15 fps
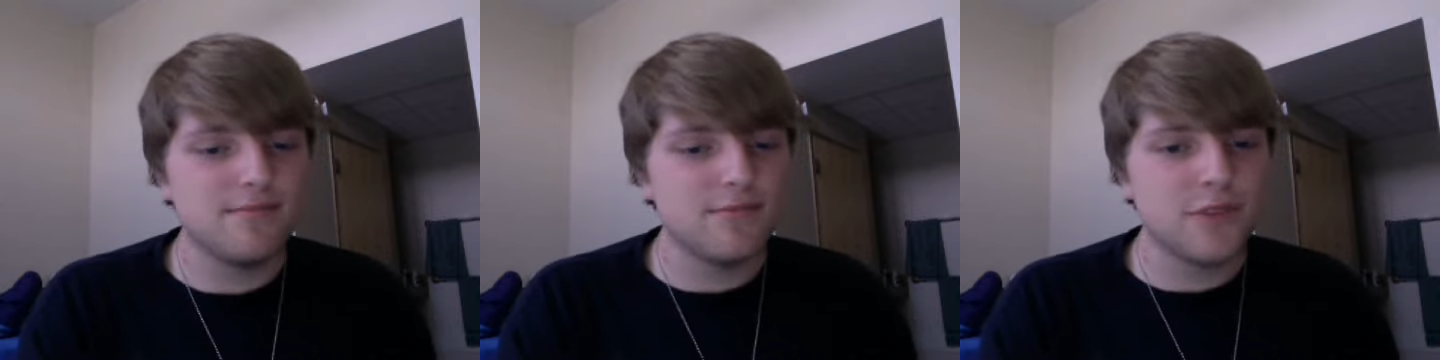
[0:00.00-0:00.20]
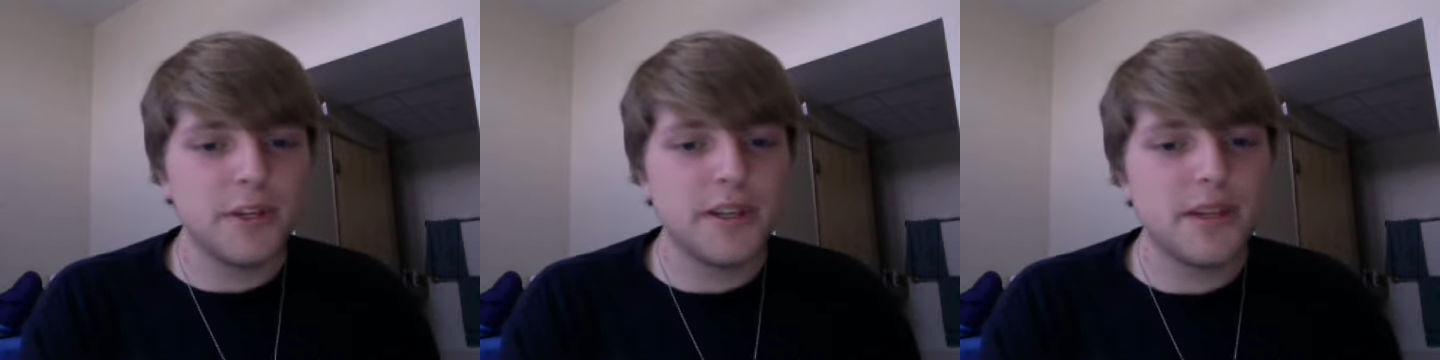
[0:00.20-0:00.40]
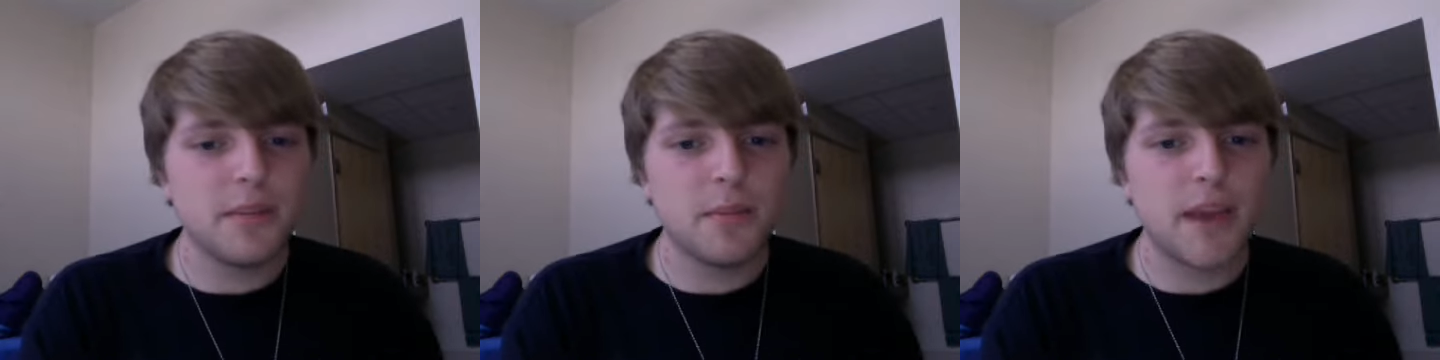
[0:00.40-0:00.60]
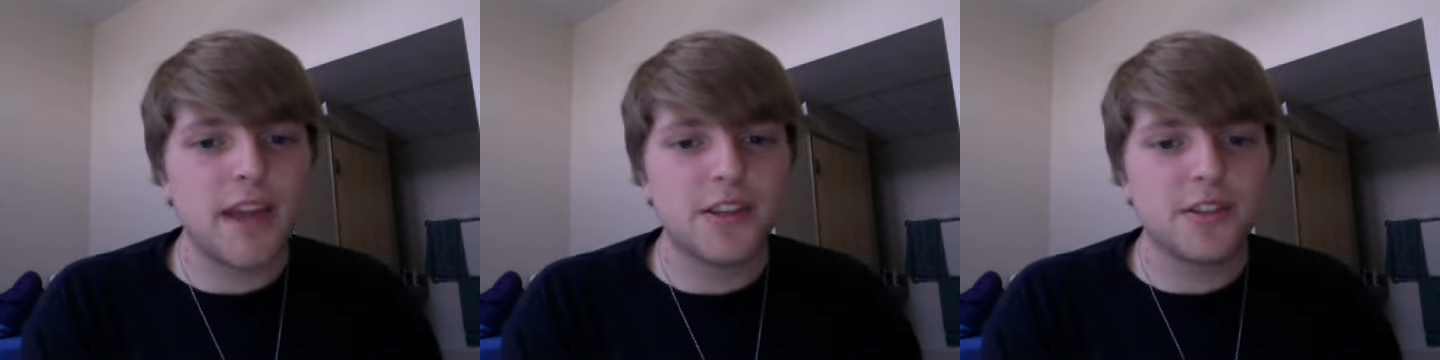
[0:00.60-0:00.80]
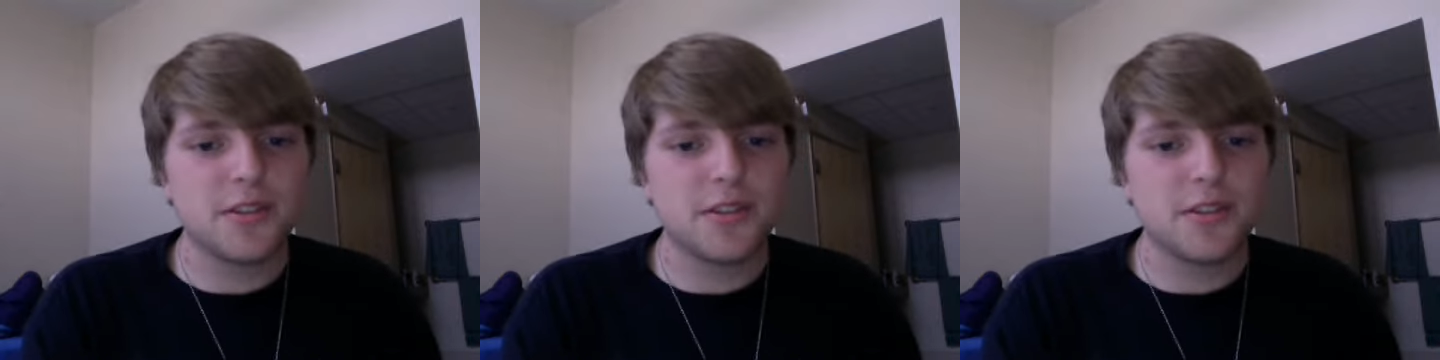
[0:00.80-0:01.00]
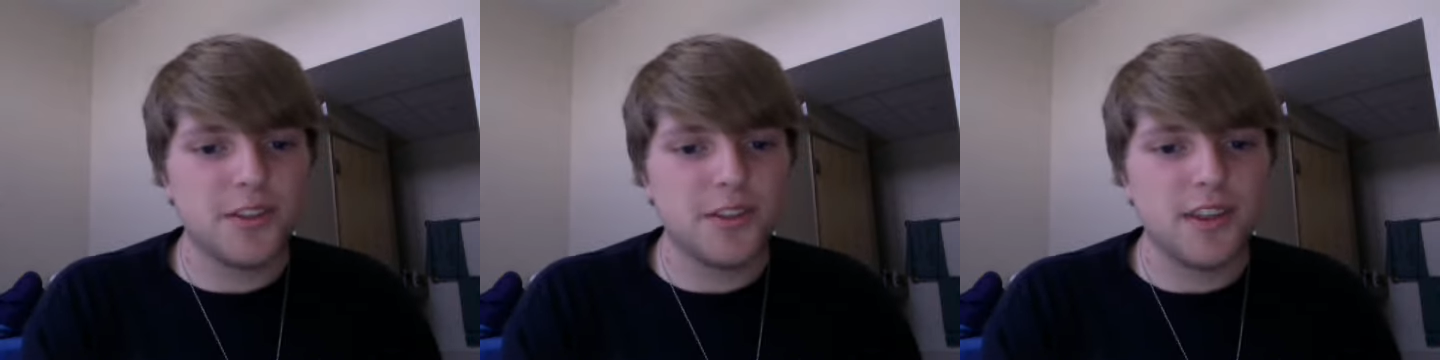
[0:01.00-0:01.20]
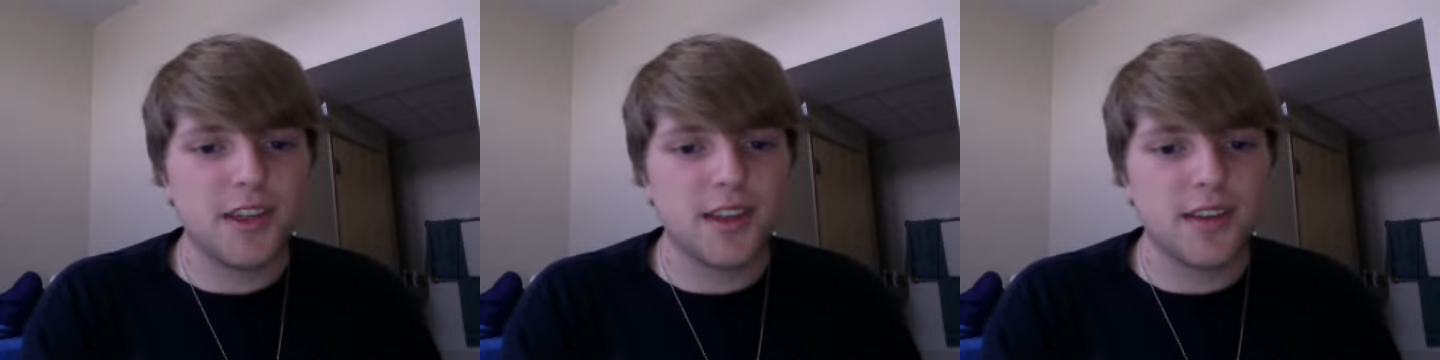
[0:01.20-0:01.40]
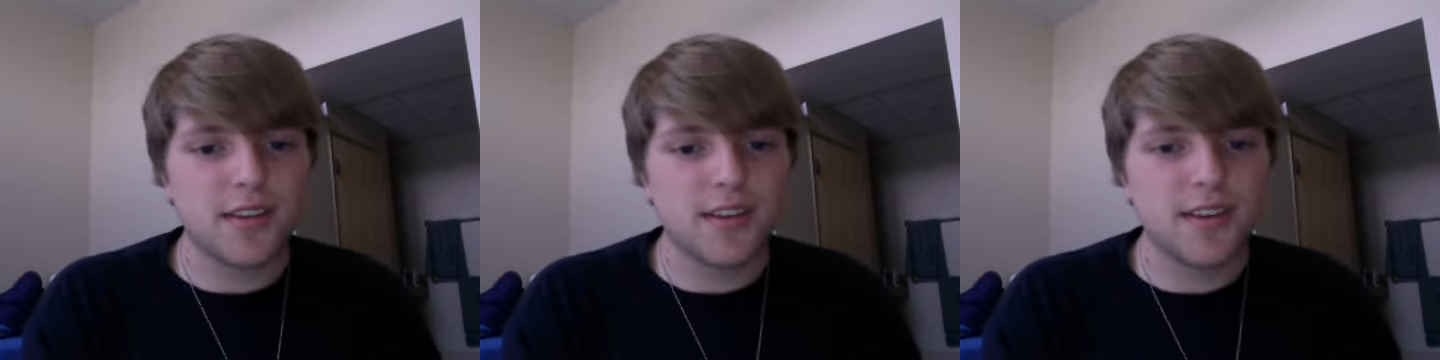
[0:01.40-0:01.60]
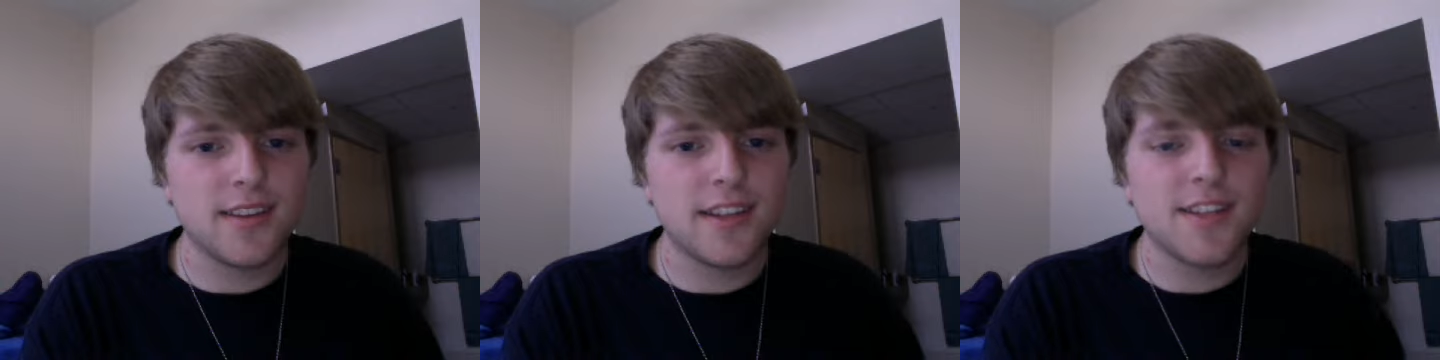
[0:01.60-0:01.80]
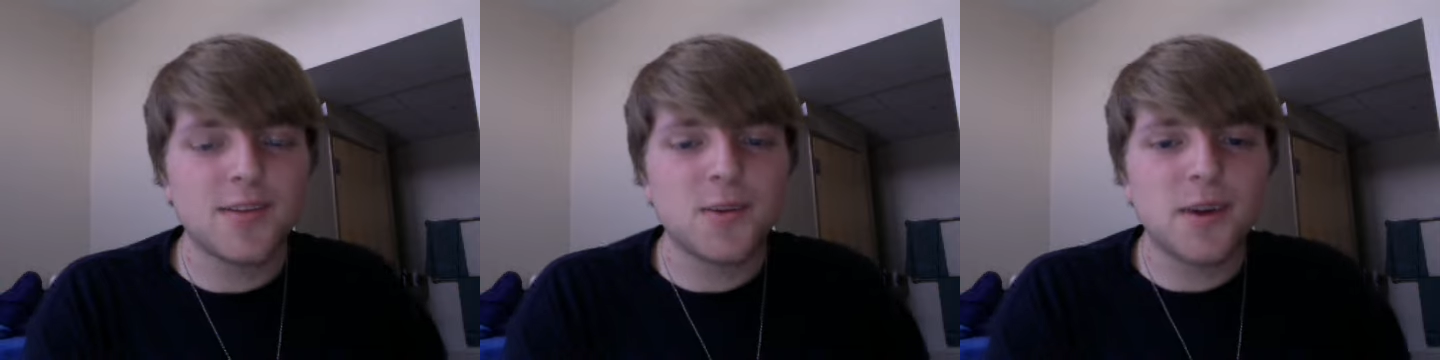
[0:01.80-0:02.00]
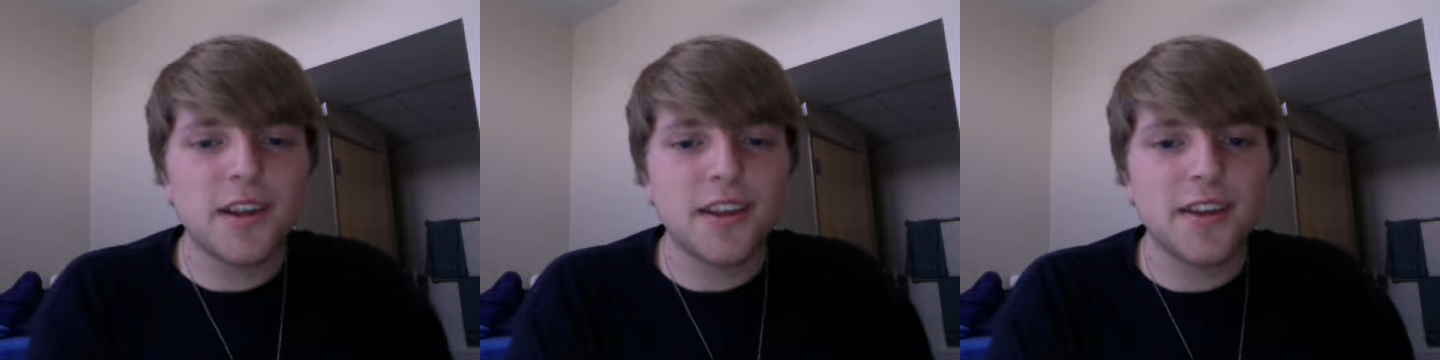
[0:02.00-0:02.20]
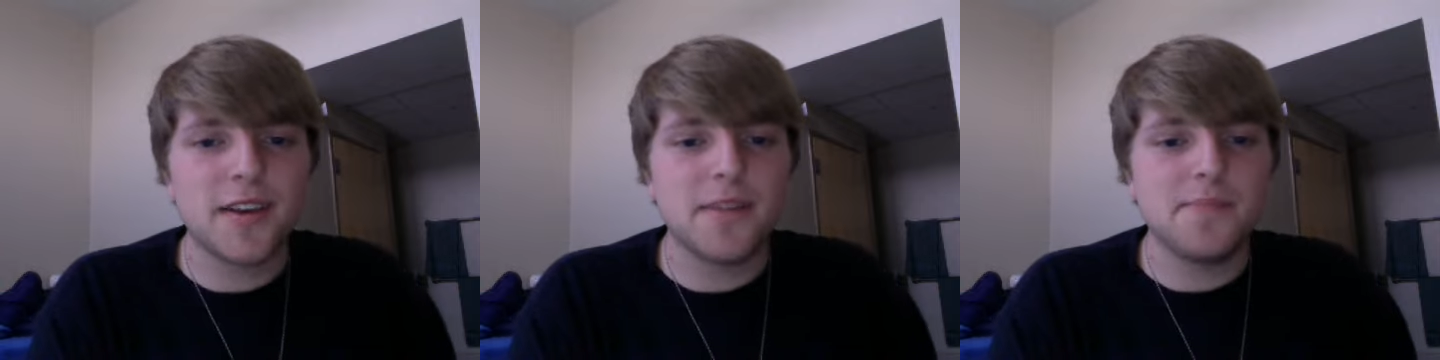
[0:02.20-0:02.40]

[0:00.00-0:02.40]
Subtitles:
really magical thing, and that's why